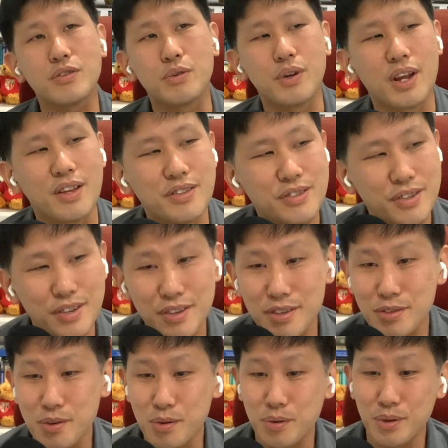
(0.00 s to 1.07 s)
good answer.
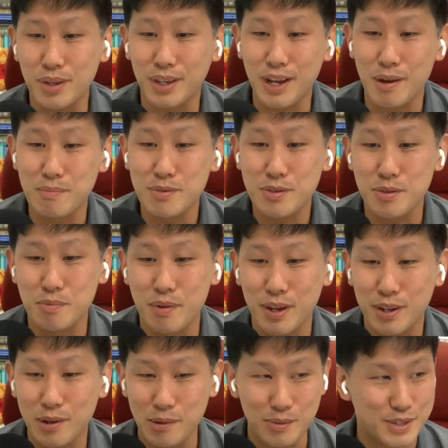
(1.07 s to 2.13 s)
So it comes to my
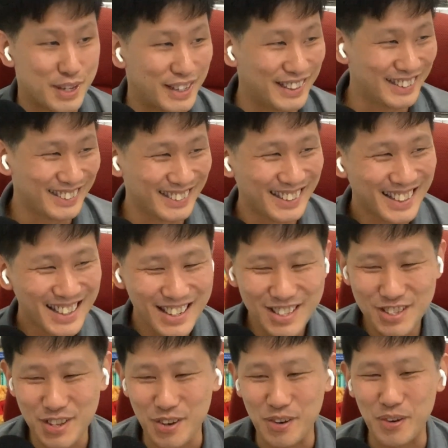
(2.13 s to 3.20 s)
closing.
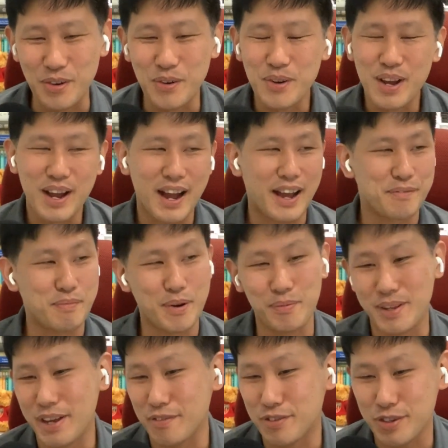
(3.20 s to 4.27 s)
So I
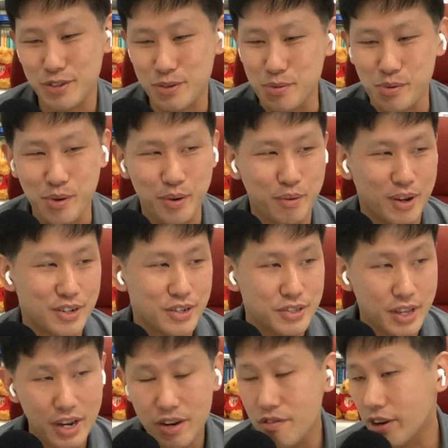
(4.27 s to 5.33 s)
probably have just two quick questions.
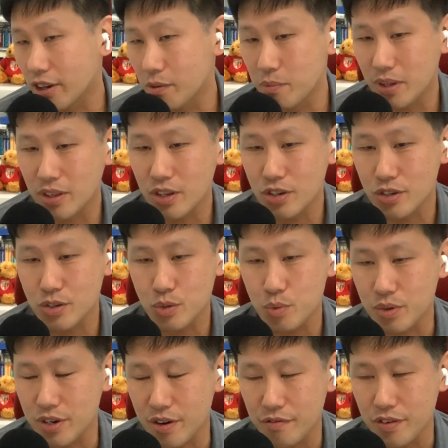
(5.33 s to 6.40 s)
Any recommendations
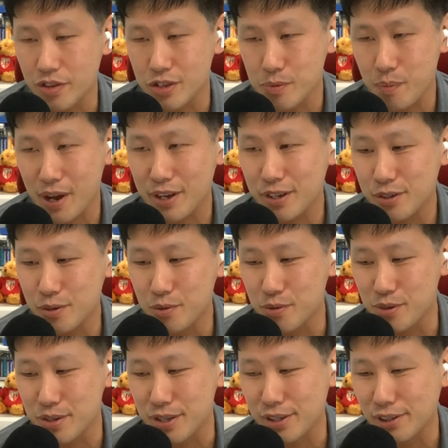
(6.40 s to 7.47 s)
which have inspired you
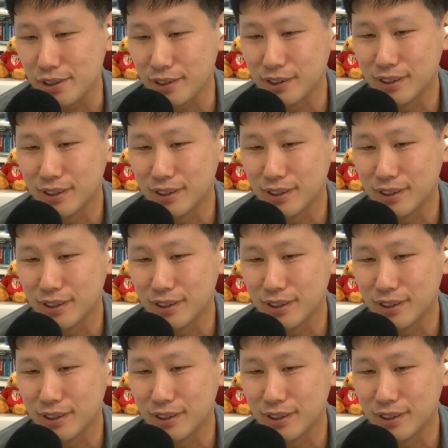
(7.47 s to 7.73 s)
recently?